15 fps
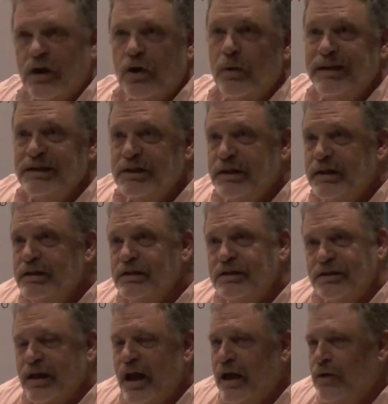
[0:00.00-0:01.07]
coincidence?
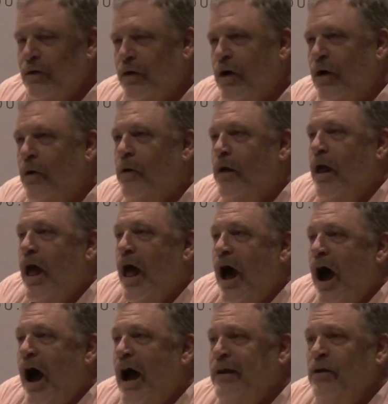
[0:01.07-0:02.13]
I don't know.
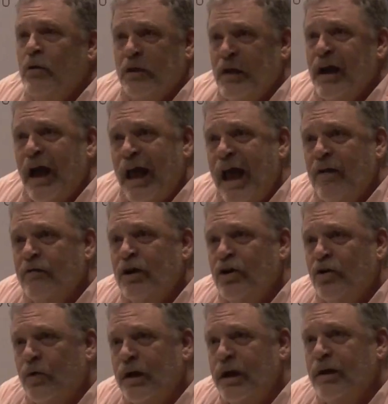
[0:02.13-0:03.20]
I don't think I have a
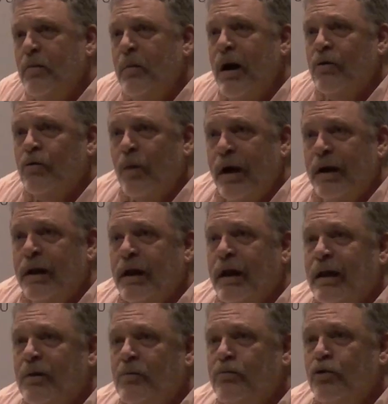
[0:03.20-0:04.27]
creed about writing
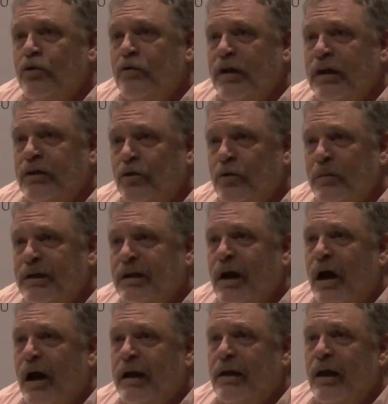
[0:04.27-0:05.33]
and improving
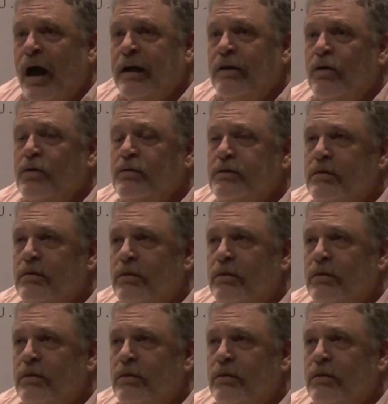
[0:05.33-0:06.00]
humankind. I don't...